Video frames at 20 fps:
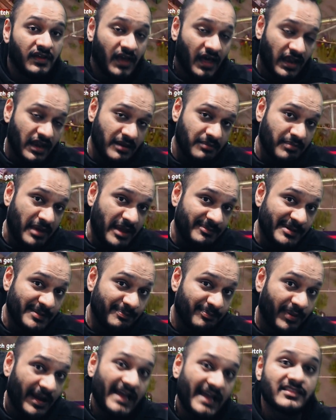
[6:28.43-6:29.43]
and then maybe
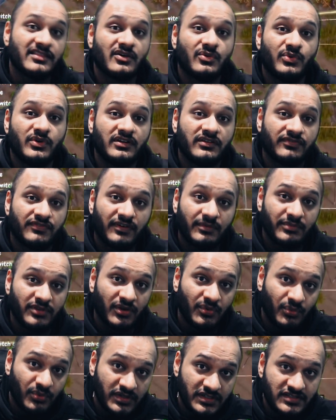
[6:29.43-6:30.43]
buy the wood from
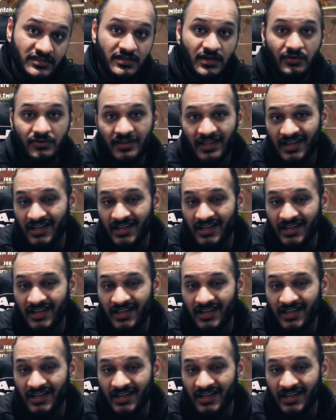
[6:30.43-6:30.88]
the wood zone